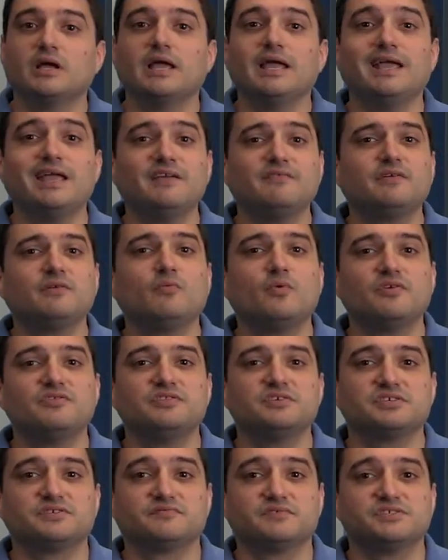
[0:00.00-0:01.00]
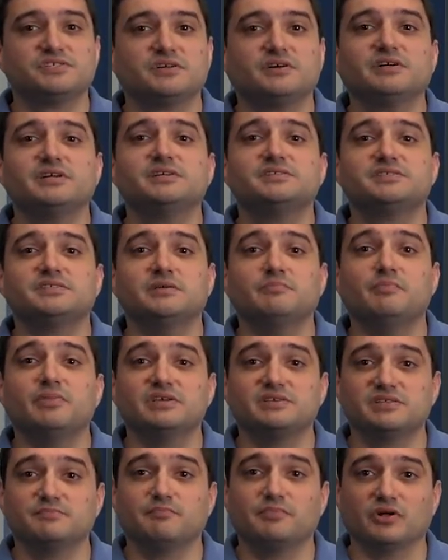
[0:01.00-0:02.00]
Even with this resiliency
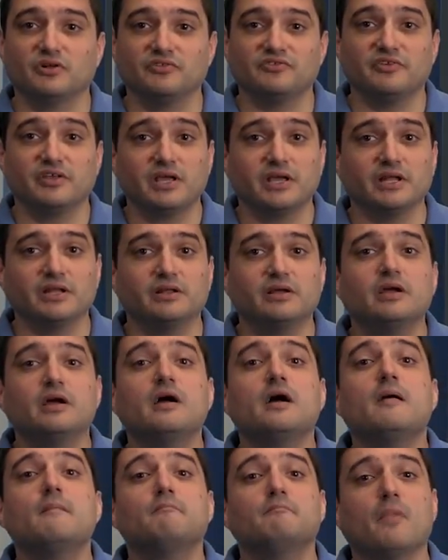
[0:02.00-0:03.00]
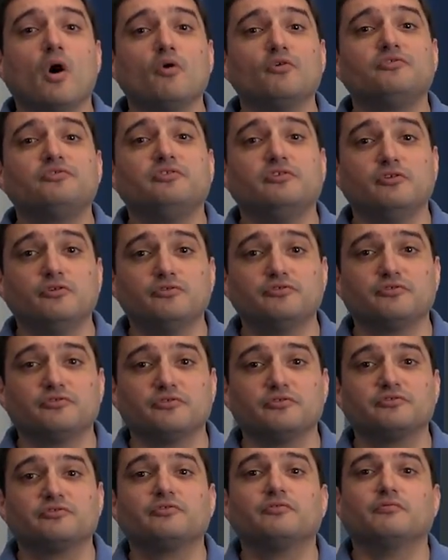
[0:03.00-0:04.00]
built in, most
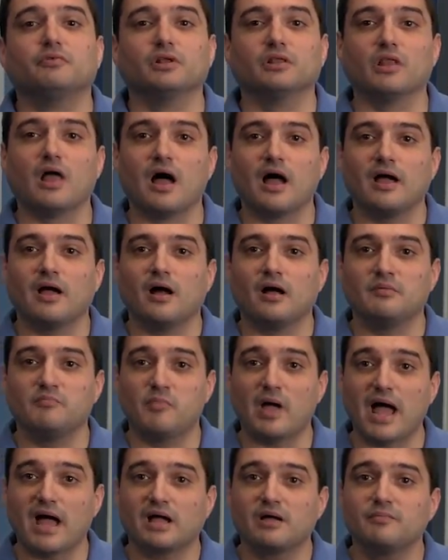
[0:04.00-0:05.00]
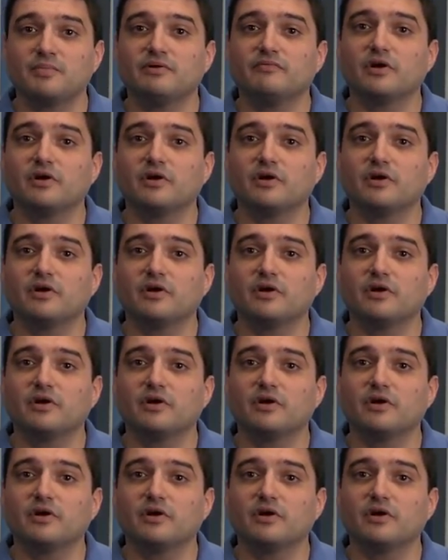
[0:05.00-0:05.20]
users rely on backup and